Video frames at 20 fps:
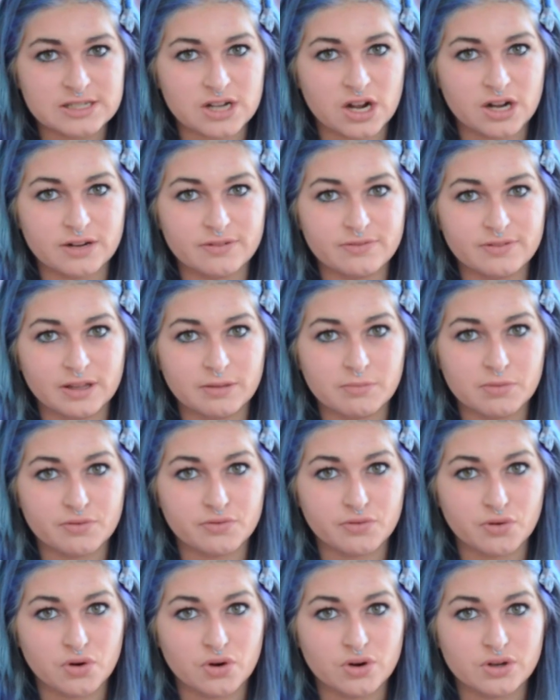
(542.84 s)
kind of thing
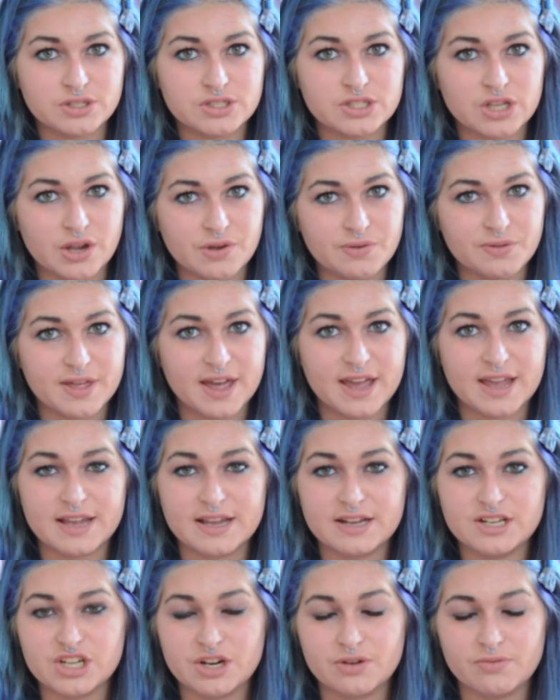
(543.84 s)
before, so
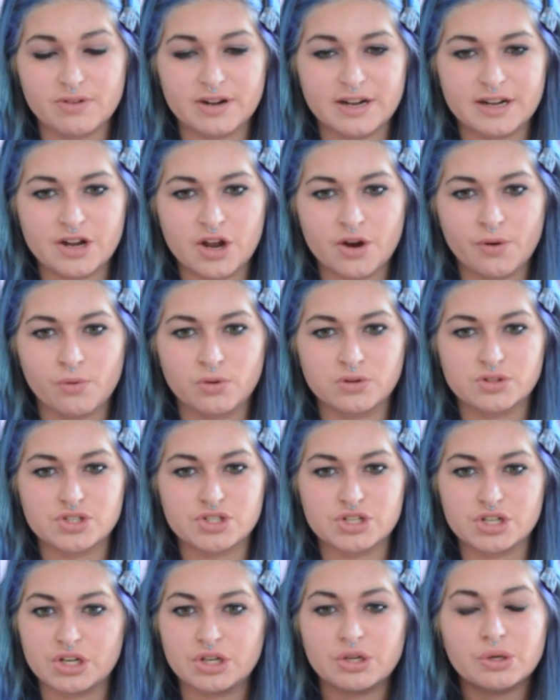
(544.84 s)
they don't really know what to
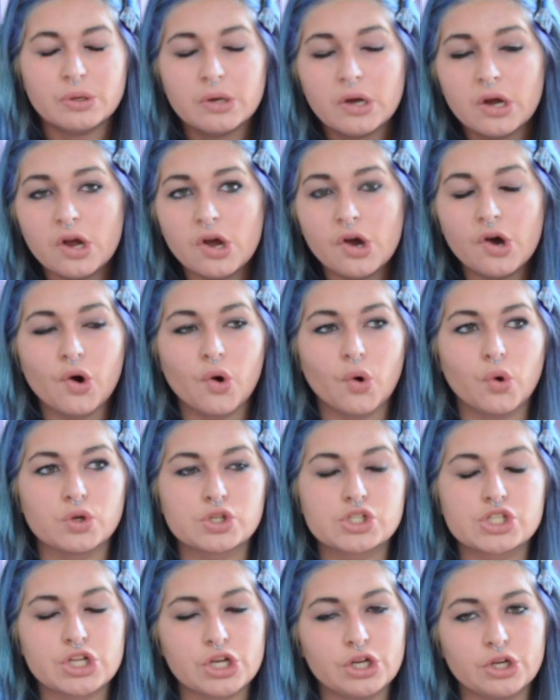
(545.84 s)
do,
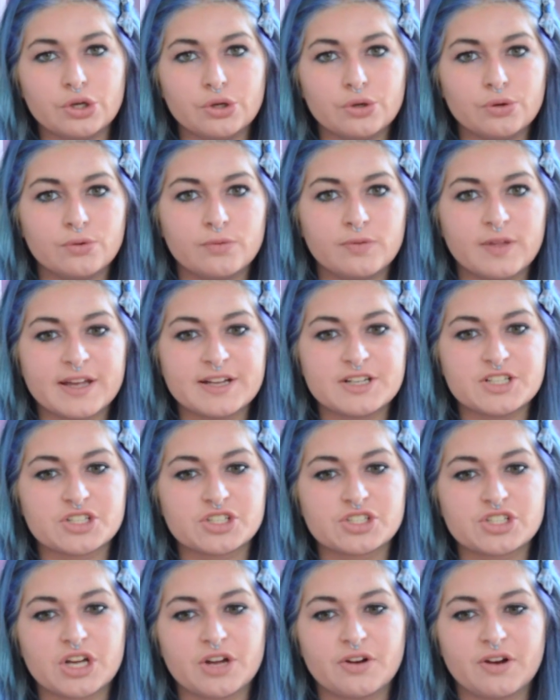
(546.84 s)
or two, they
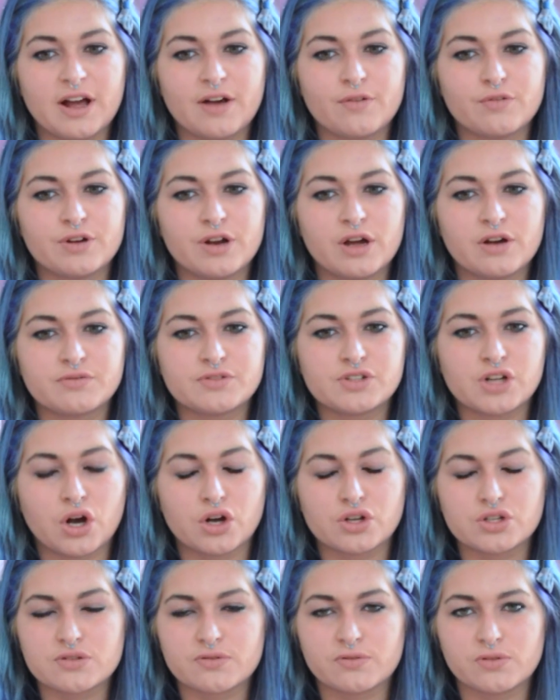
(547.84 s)
just don't have enough
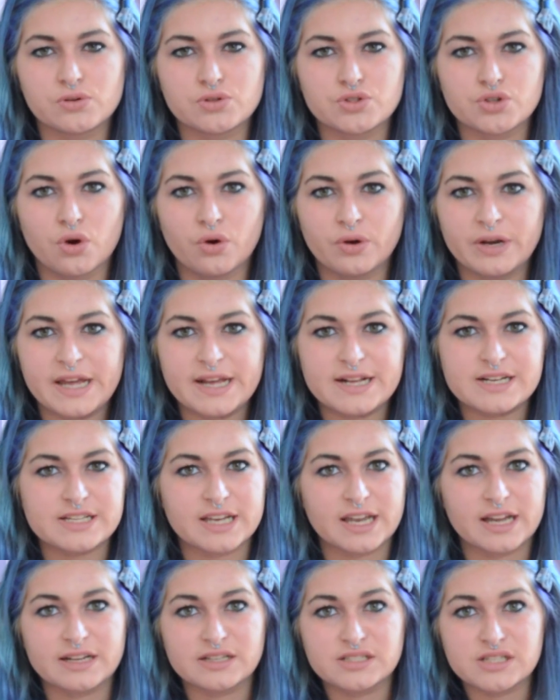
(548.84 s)
task force on it to
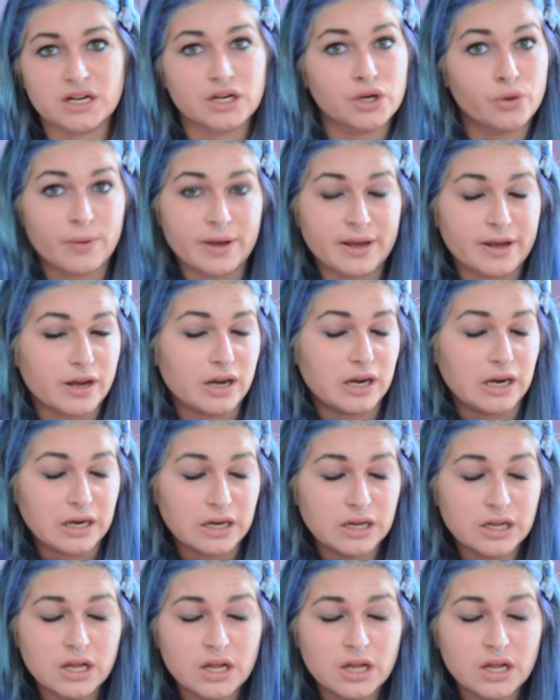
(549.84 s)
get it done quicker.